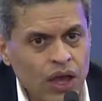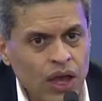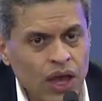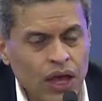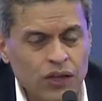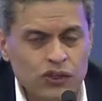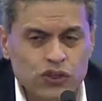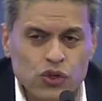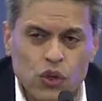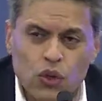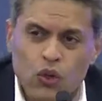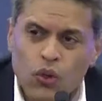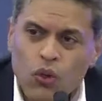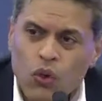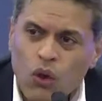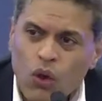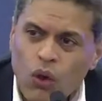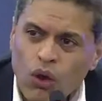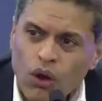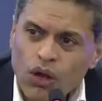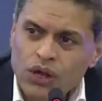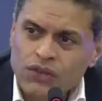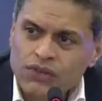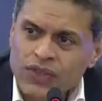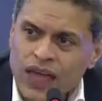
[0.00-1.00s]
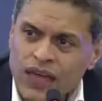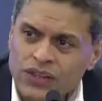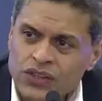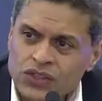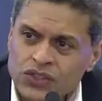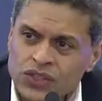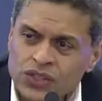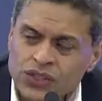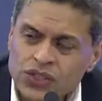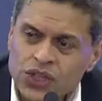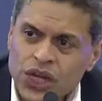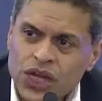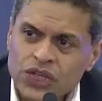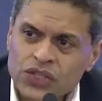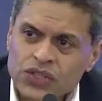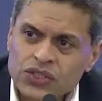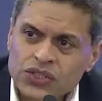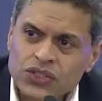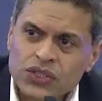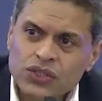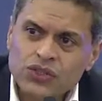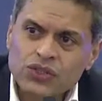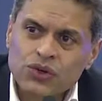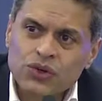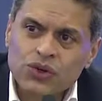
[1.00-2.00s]
and so all of that
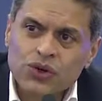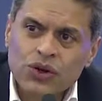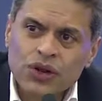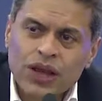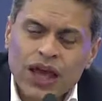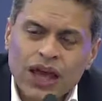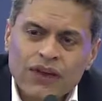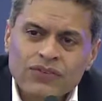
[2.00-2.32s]
suggests that you're going to